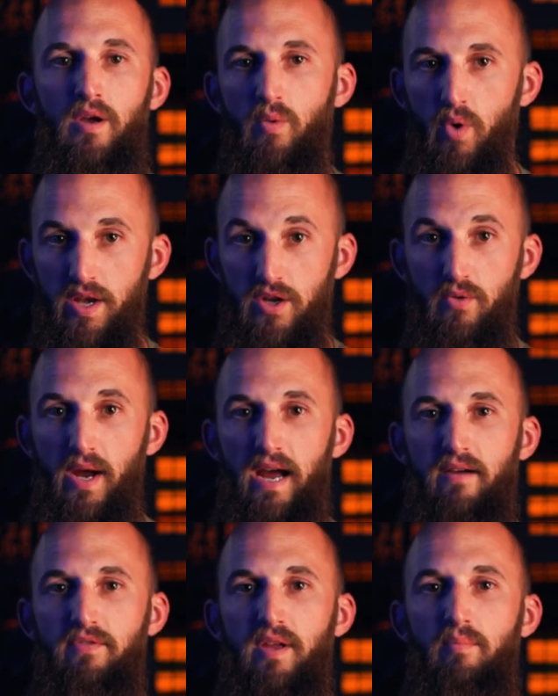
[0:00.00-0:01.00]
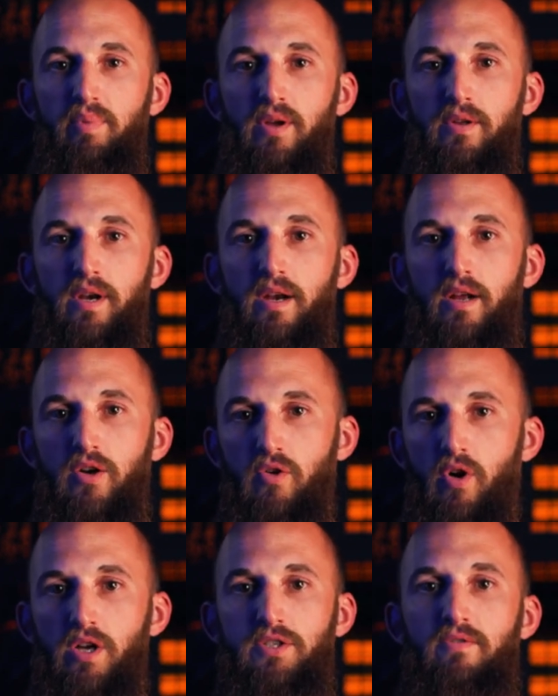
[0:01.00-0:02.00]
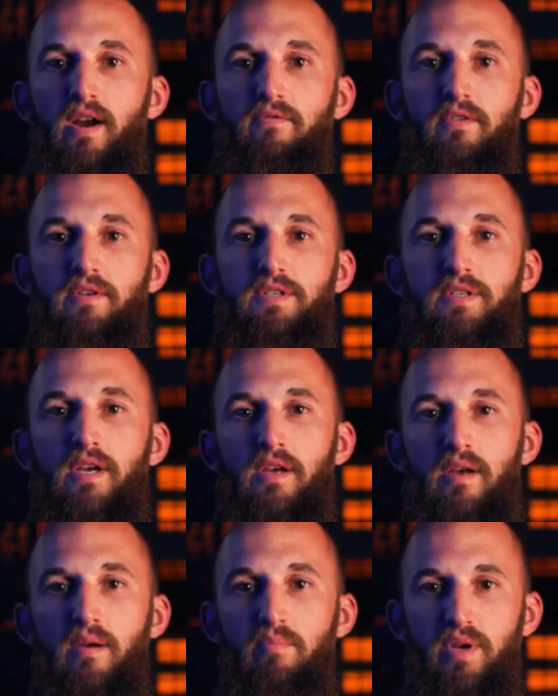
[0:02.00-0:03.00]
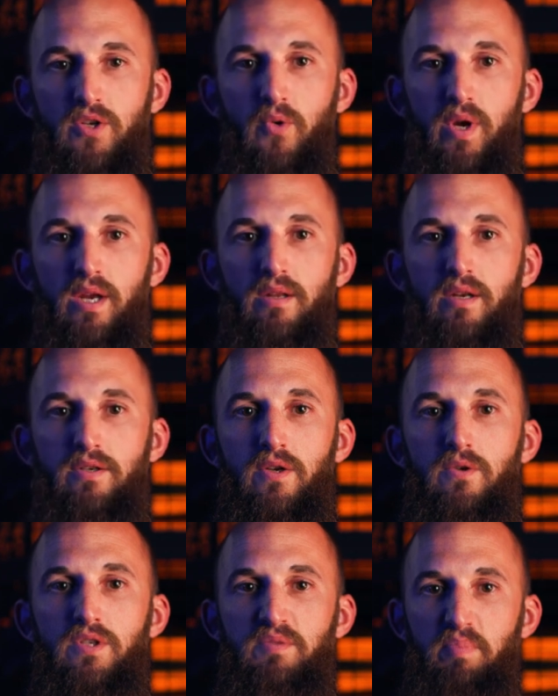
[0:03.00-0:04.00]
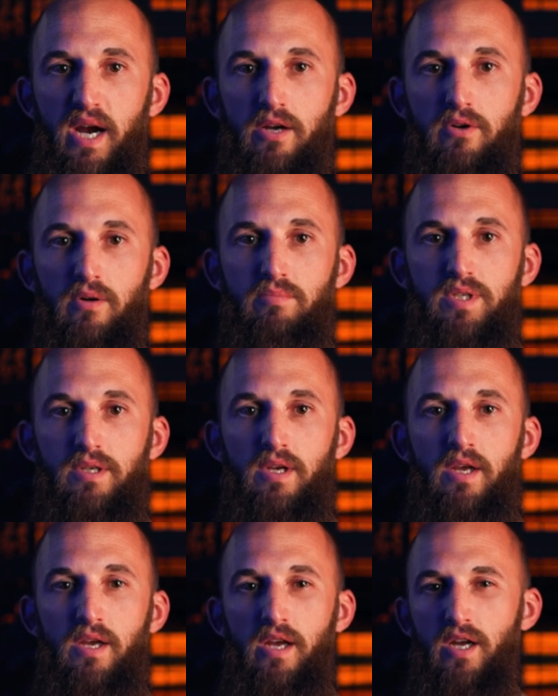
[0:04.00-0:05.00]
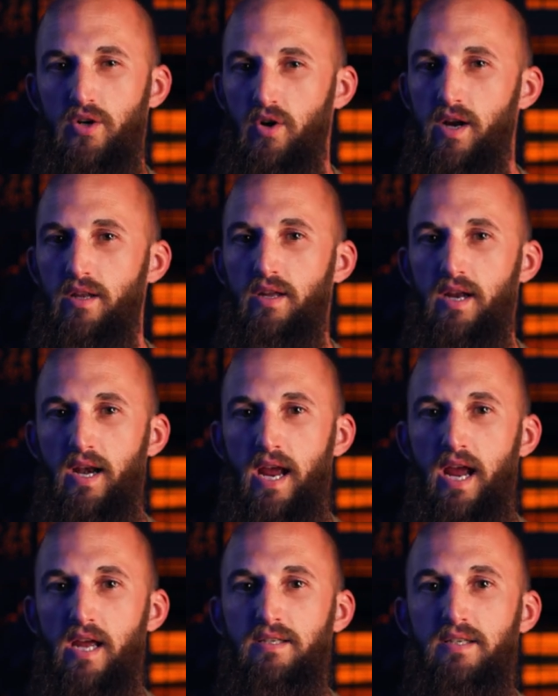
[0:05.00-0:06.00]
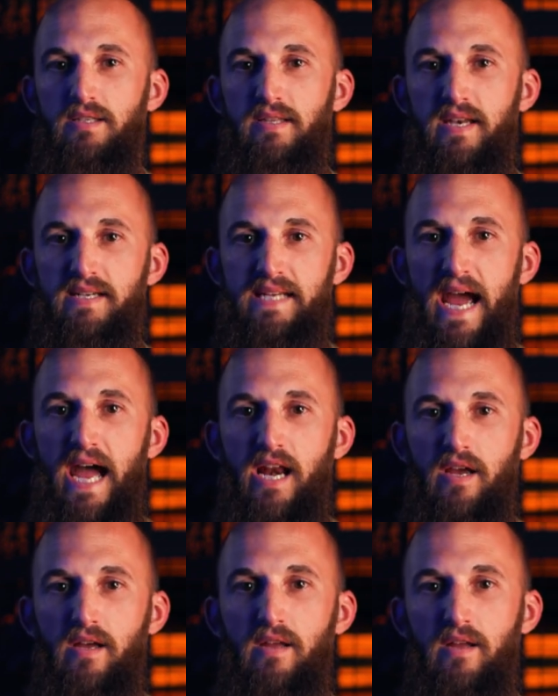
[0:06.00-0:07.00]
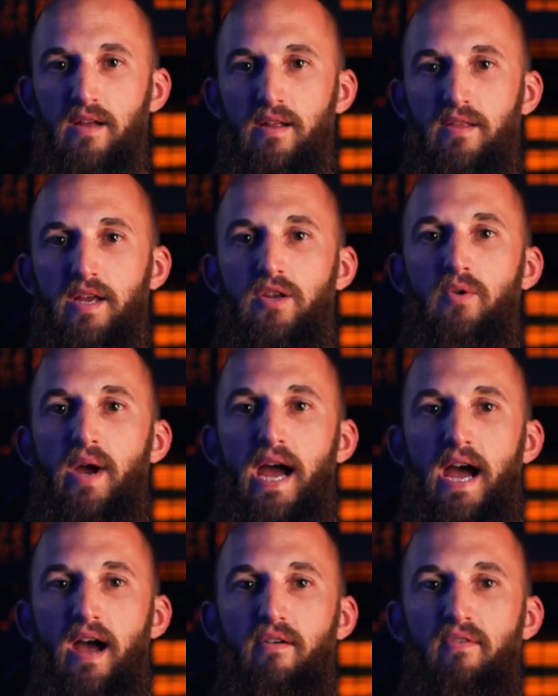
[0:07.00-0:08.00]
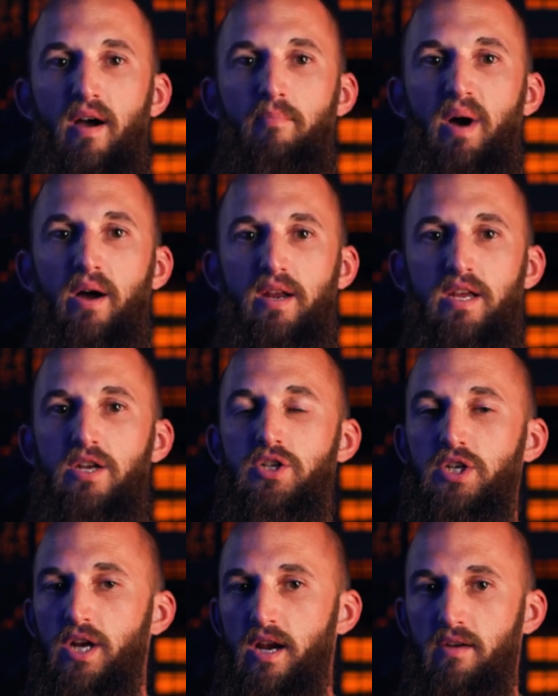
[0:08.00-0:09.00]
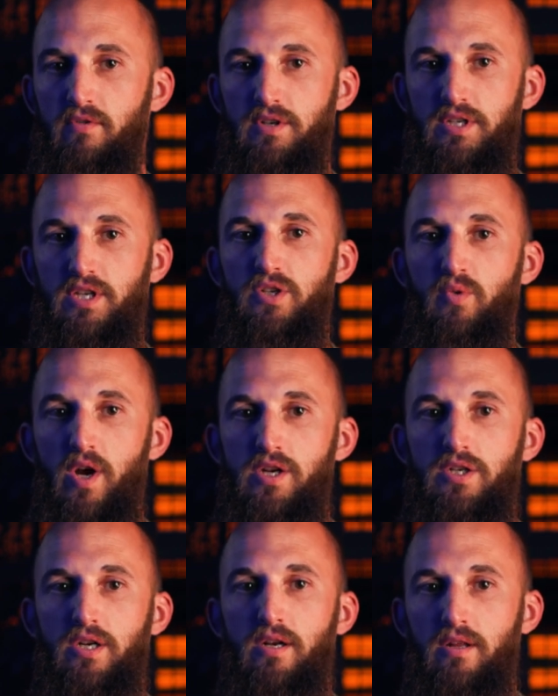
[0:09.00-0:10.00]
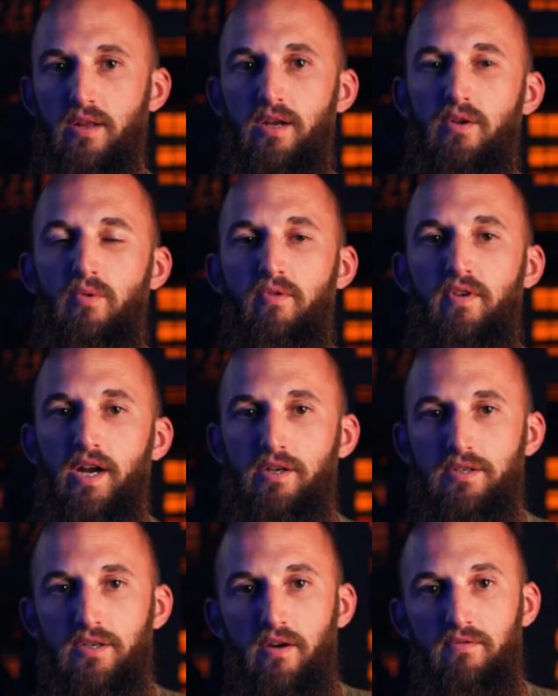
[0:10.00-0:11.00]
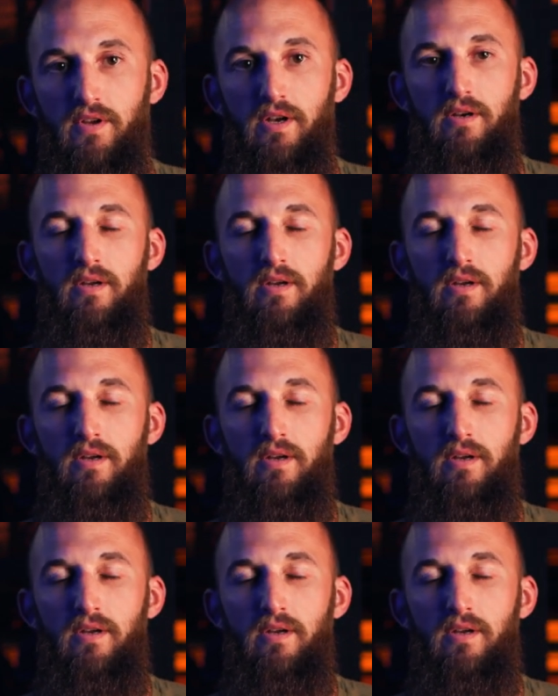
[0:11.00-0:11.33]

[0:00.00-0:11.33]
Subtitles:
When you have the ability to cross-reference between the two spectrums, it greatly enhances the data that you have about each and every situation that you will find yourself in.